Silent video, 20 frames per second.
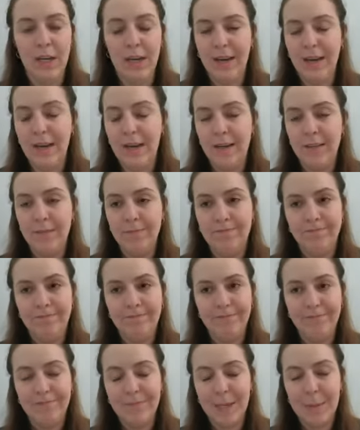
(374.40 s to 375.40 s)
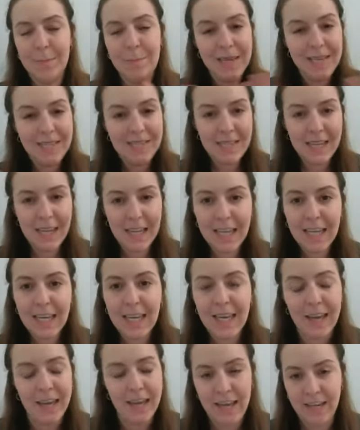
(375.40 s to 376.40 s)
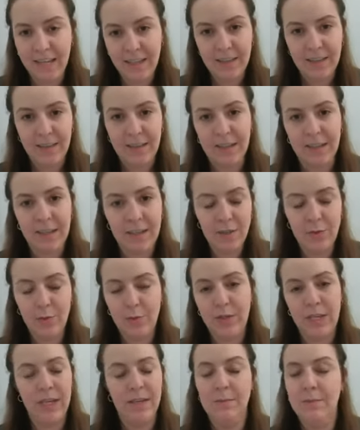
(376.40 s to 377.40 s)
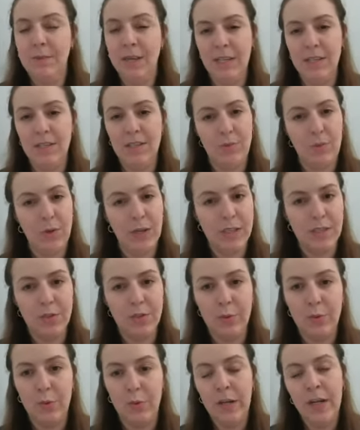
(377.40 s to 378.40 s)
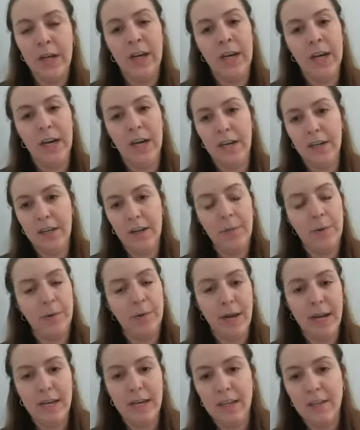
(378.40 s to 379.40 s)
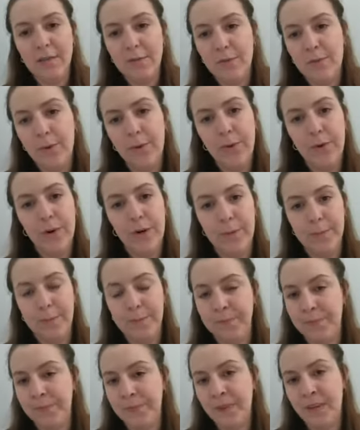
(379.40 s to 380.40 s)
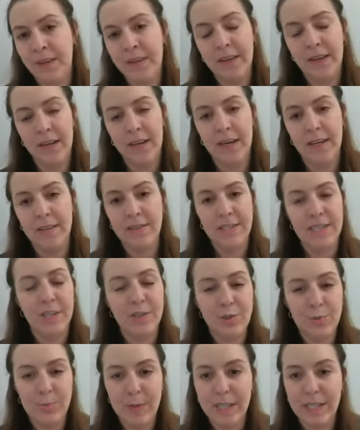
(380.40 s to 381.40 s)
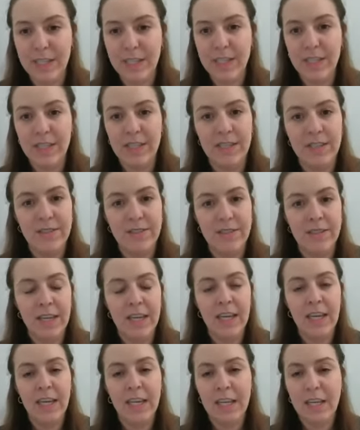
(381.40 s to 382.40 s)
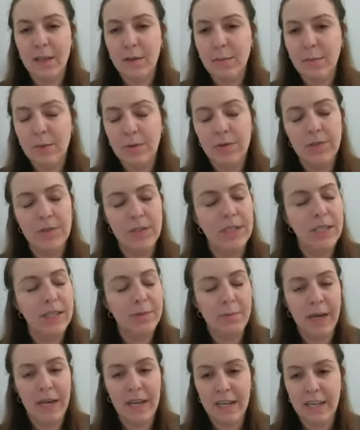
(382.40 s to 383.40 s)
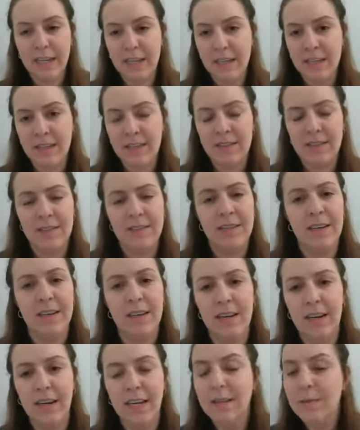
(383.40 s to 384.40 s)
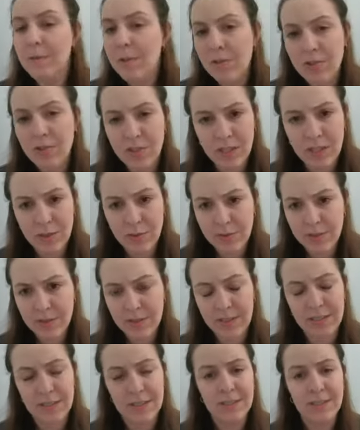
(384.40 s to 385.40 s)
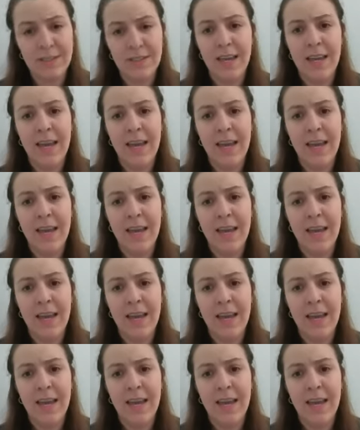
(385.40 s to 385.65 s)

uh, basically anything that you can imagine. We can do uh, copywriting for uh, sales pages, ebooks, lead magnets, uh, email sequences,